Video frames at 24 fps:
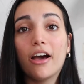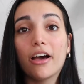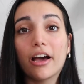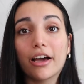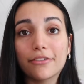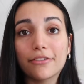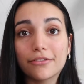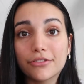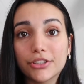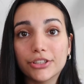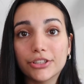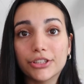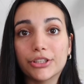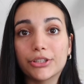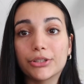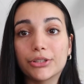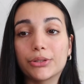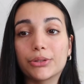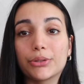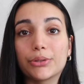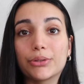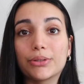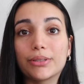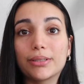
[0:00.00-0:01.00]
of
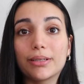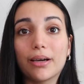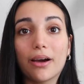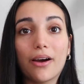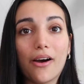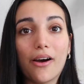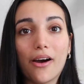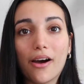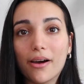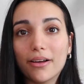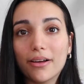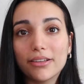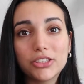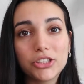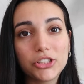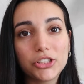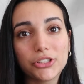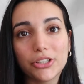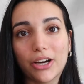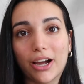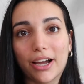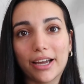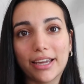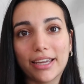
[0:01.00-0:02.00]
you
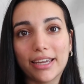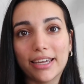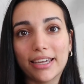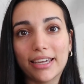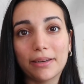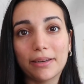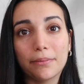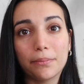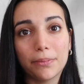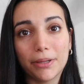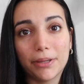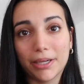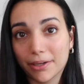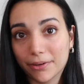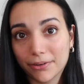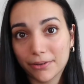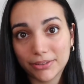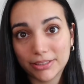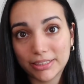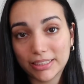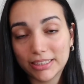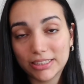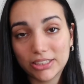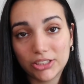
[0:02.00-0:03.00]
trying and being
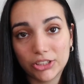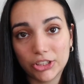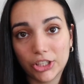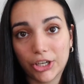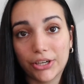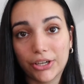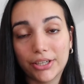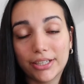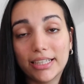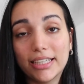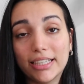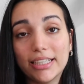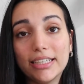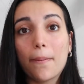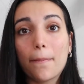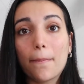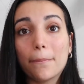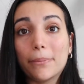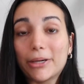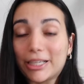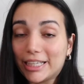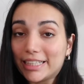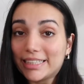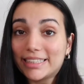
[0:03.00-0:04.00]
on this journey,
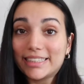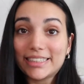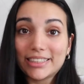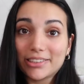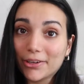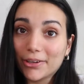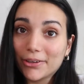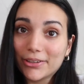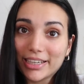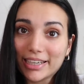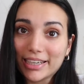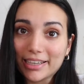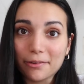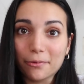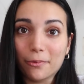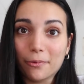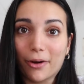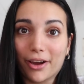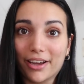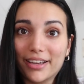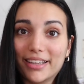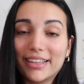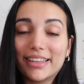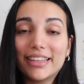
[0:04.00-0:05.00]
but it's totally
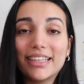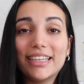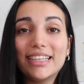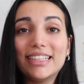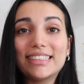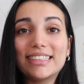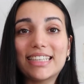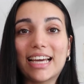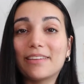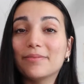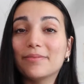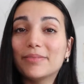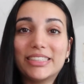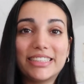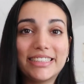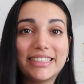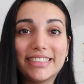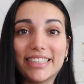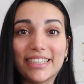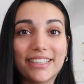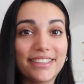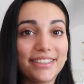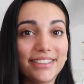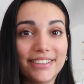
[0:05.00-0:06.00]
worth it. I'm
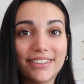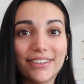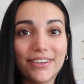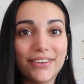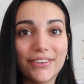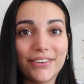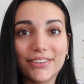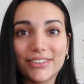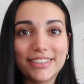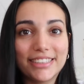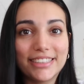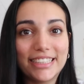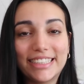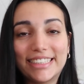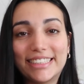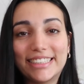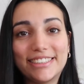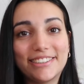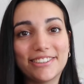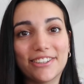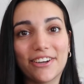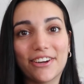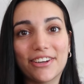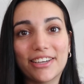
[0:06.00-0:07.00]
still on this
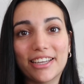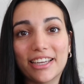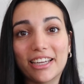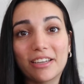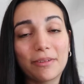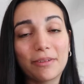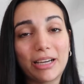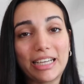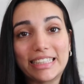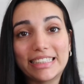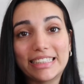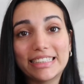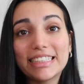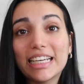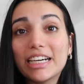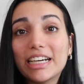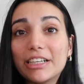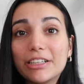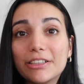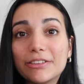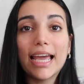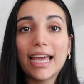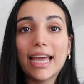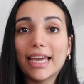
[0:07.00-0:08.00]
journey
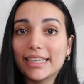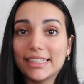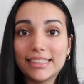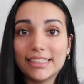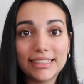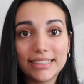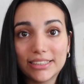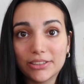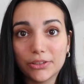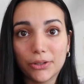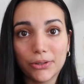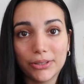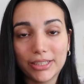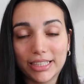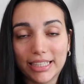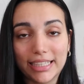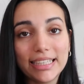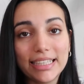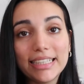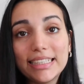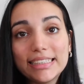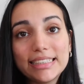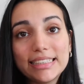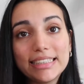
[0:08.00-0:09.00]
myself, and it's not
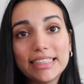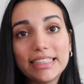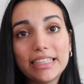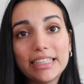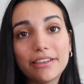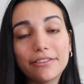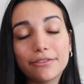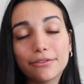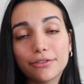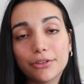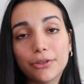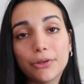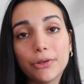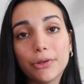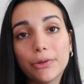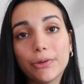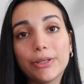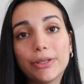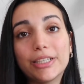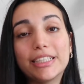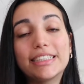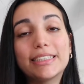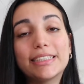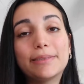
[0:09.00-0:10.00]
easy, of
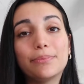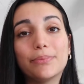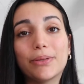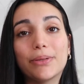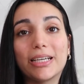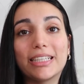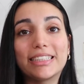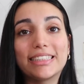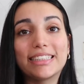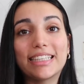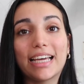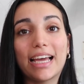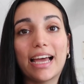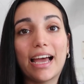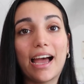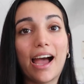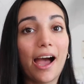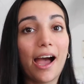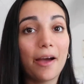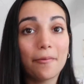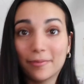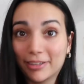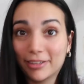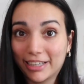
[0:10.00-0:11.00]
course, but
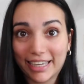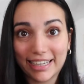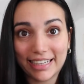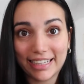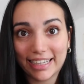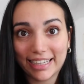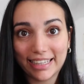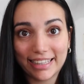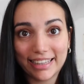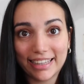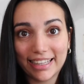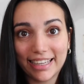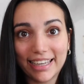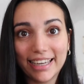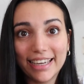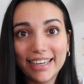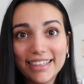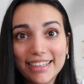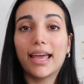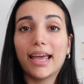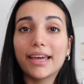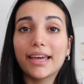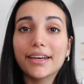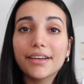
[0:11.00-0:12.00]
I'm getting
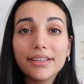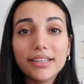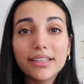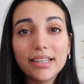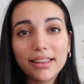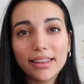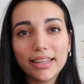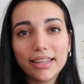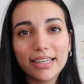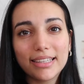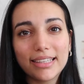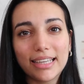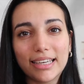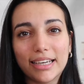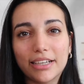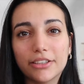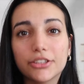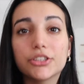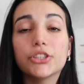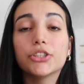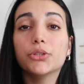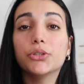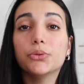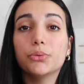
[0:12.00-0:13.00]
there. Another thing that I
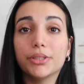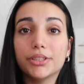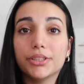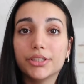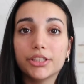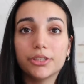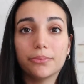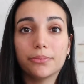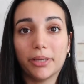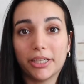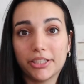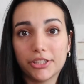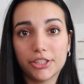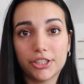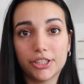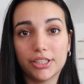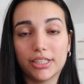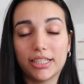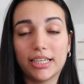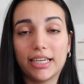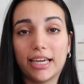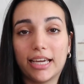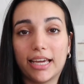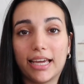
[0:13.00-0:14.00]
do want to
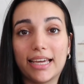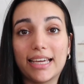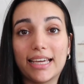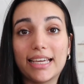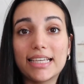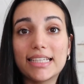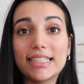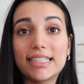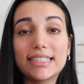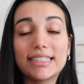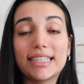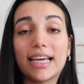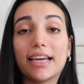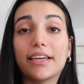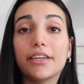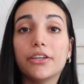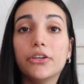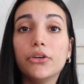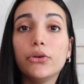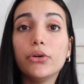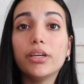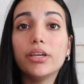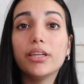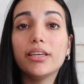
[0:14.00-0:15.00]
mention here is that
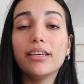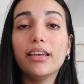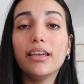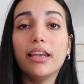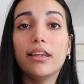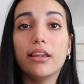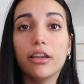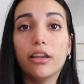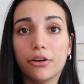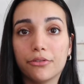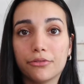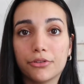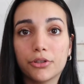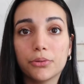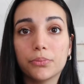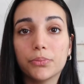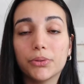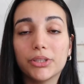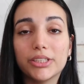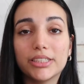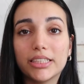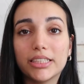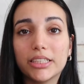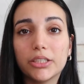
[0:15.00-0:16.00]
you can love your
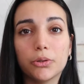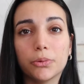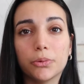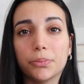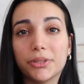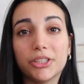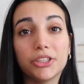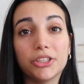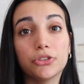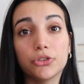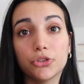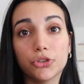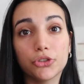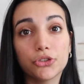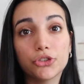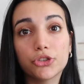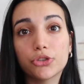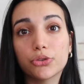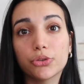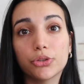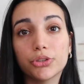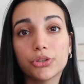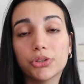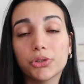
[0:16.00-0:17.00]
body or be
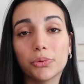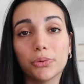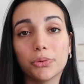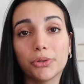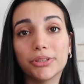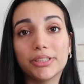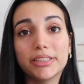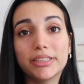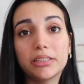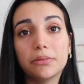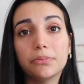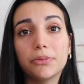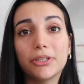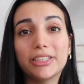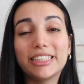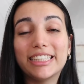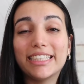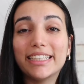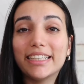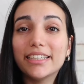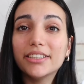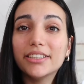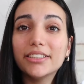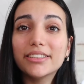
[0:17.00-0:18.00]
neutral towards your
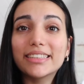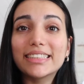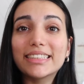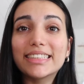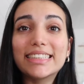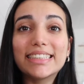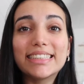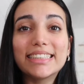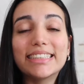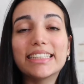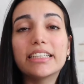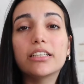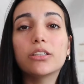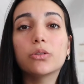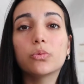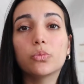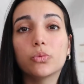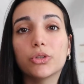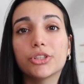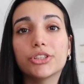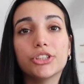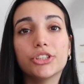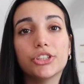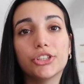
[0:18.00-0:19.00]
body and still
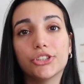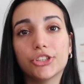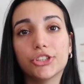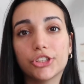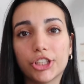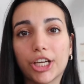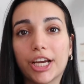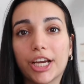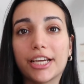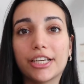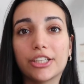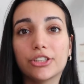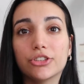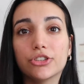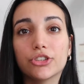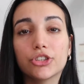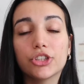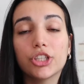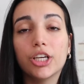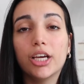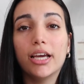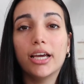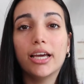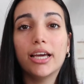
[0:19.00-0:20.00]
want to change